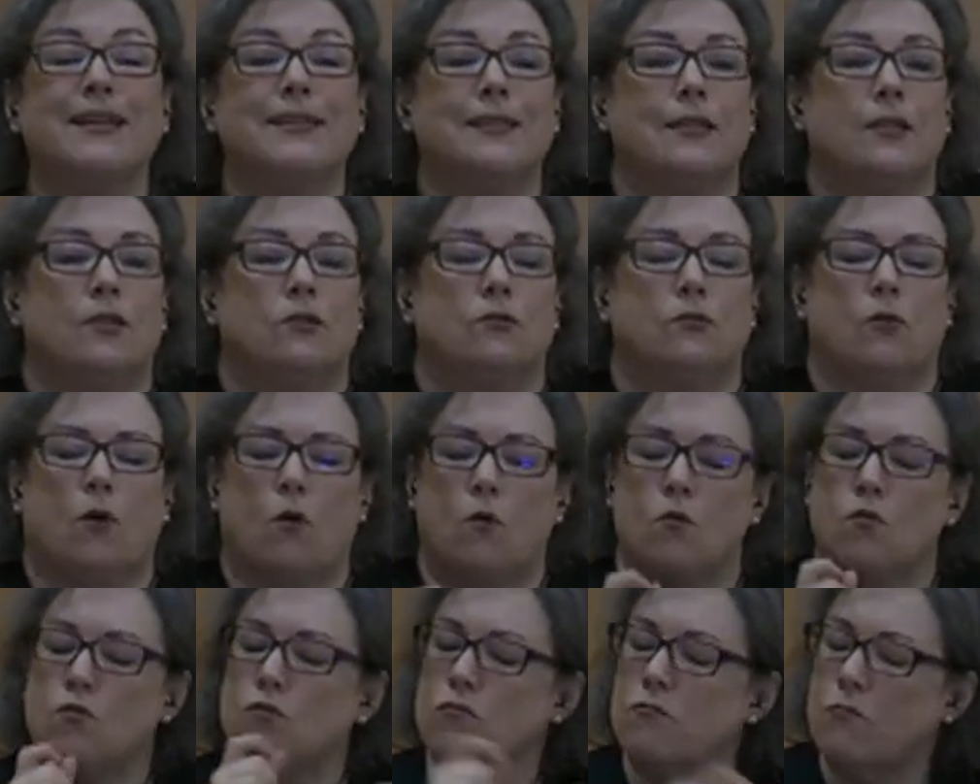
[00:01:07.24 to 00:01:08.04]
for
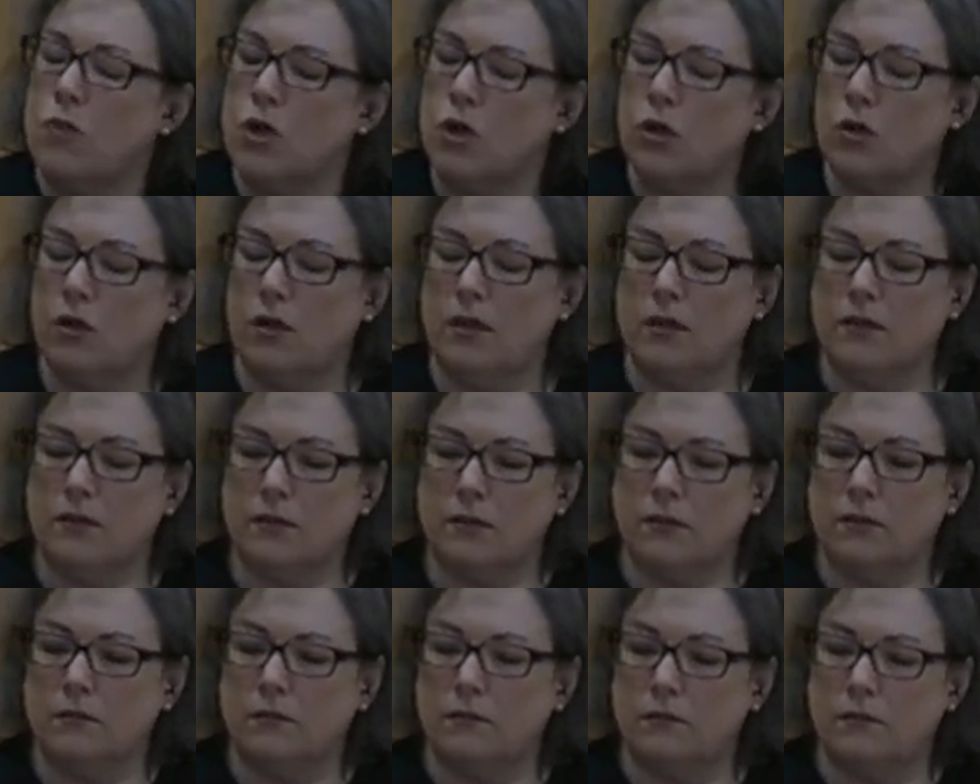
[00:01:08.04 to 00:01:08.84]
Russia's vicious
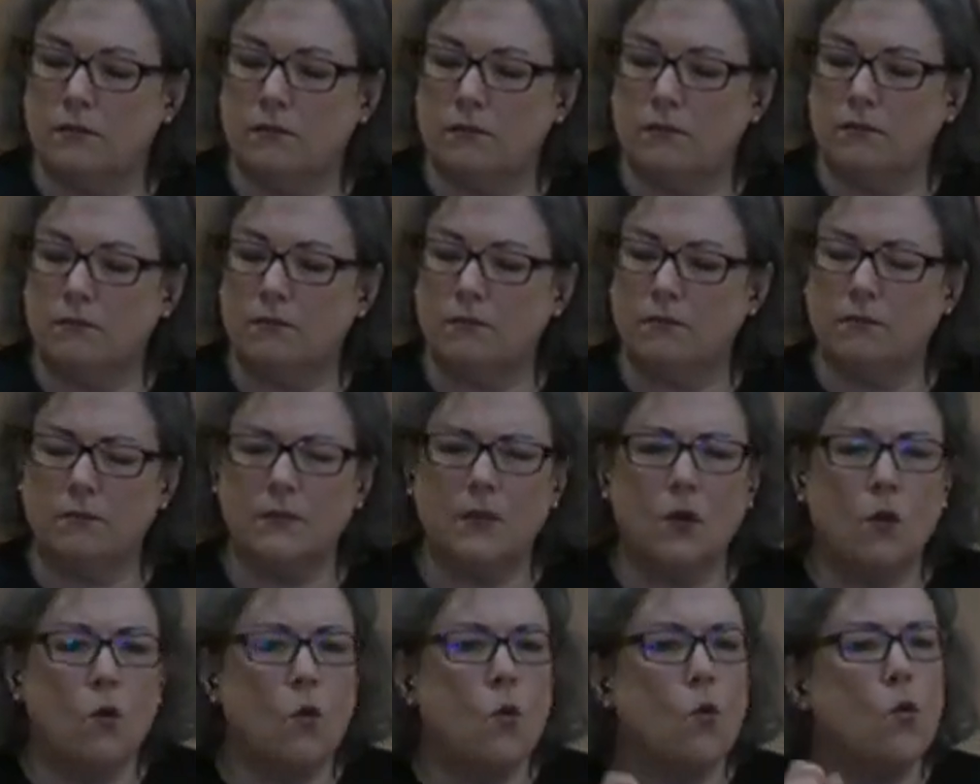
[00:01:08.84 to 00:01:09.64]
war
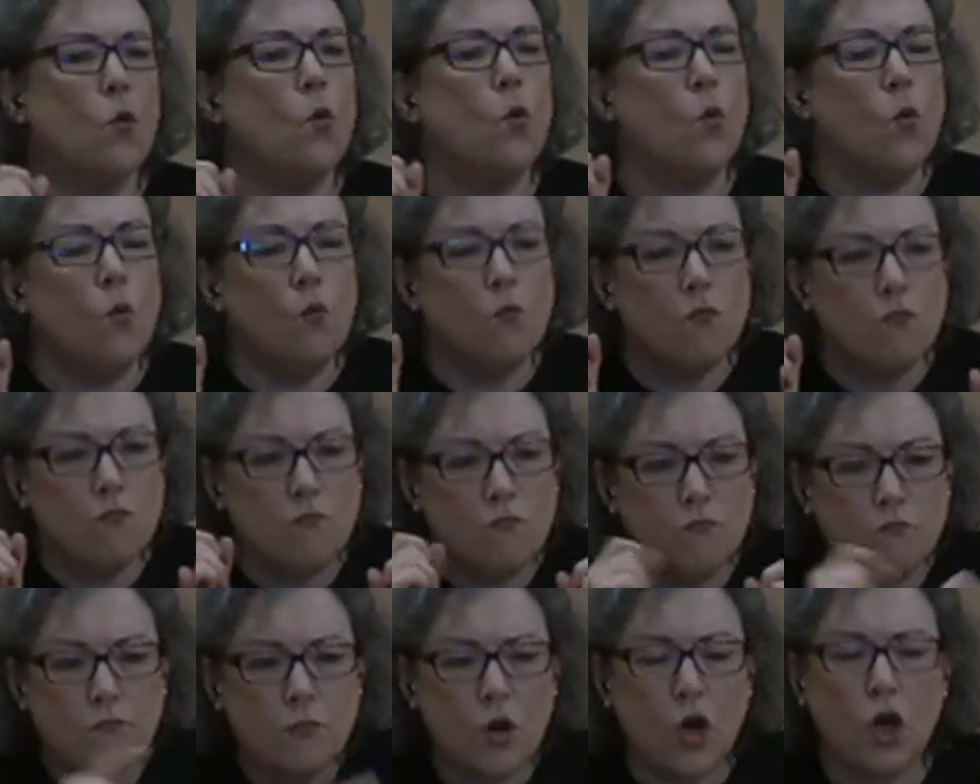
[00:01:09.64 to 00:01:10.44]
against Ukraine
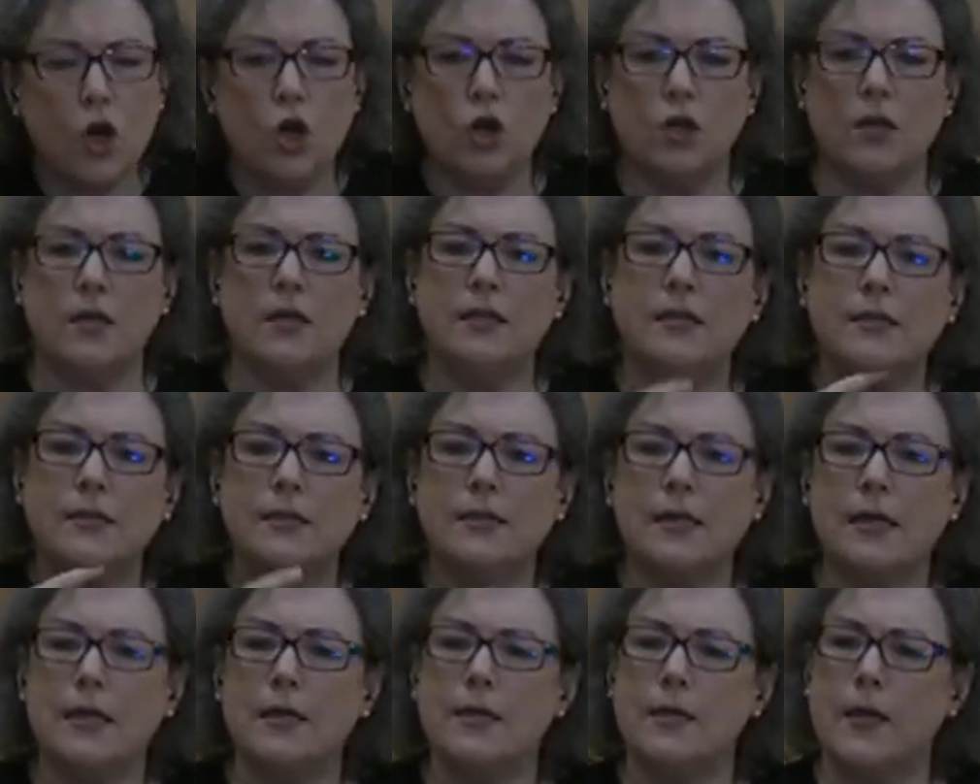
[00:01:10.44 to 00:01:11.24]
and the
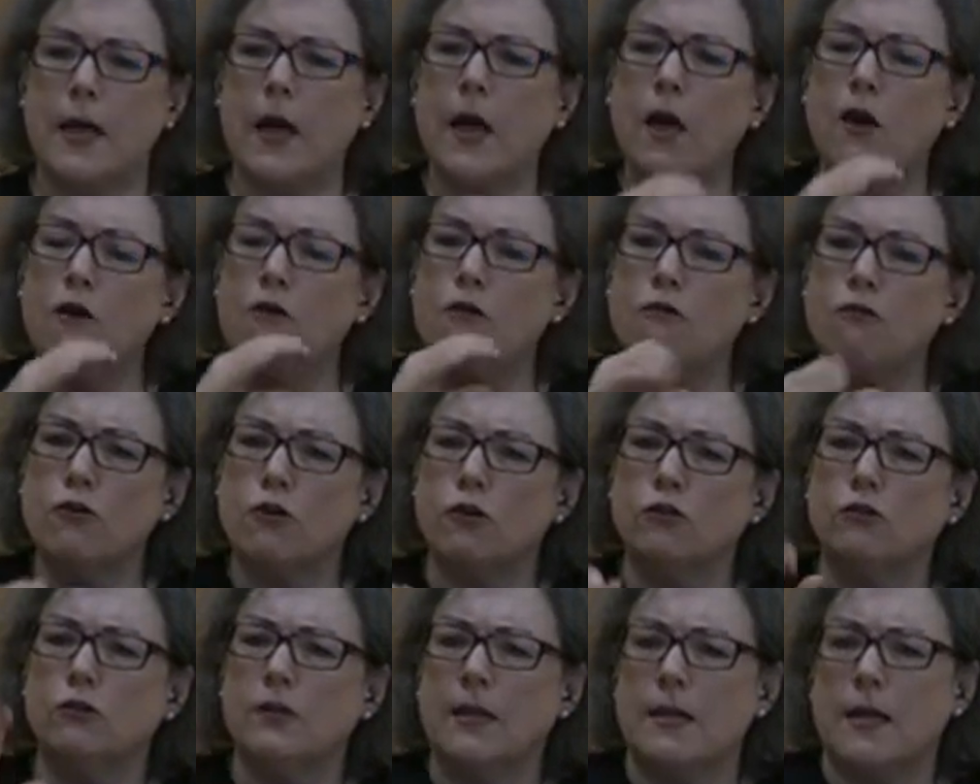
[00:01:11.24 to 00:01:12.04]
suffering it is
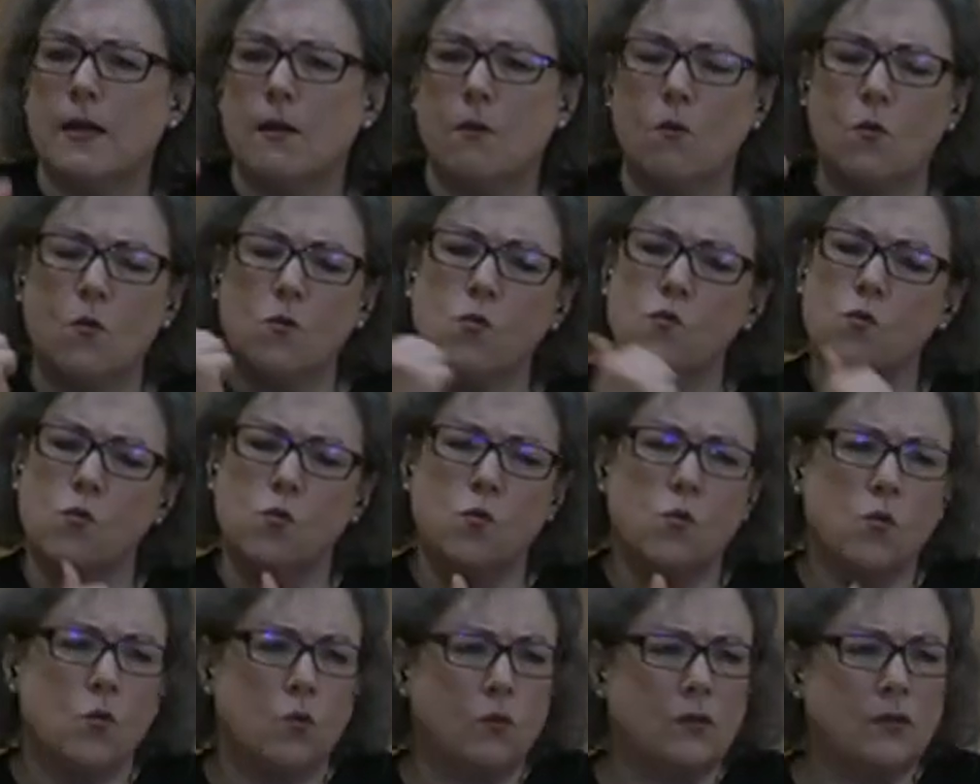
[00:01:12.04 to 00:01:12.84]
inflicting on
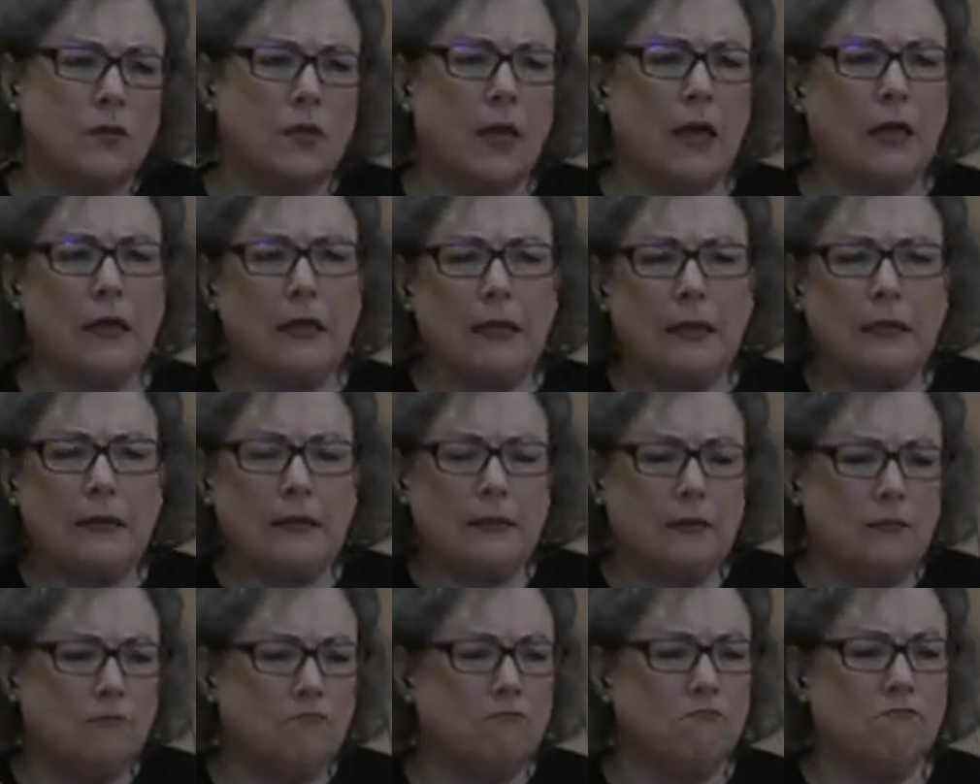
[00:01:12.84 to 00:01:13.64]
the Ukrainian
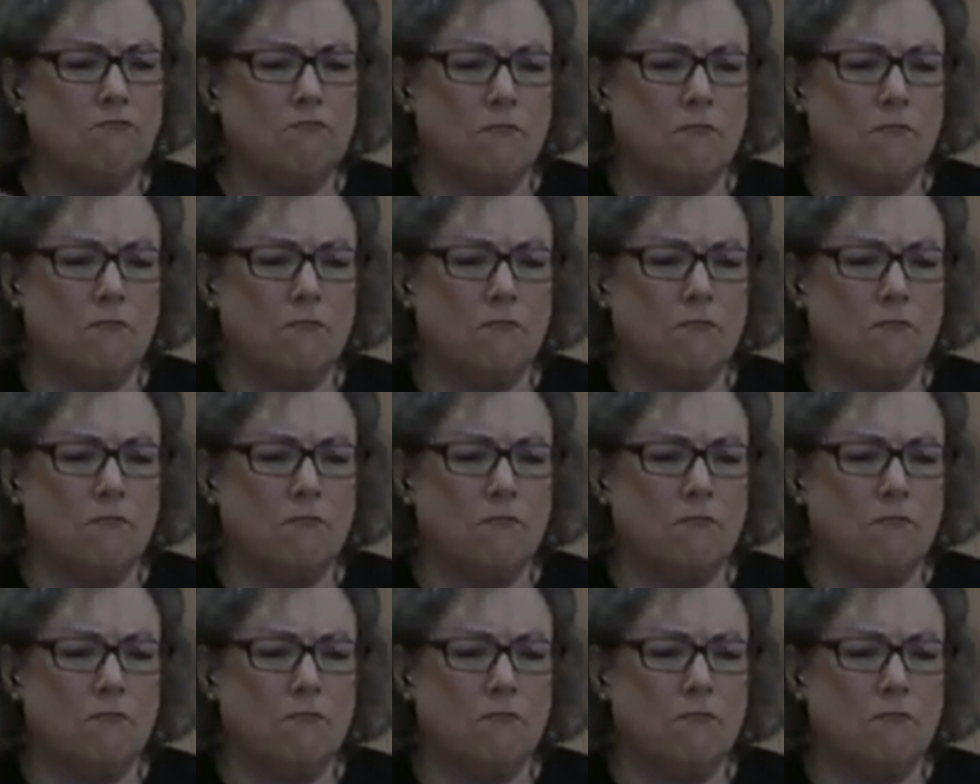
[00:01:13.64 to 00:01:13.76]
people.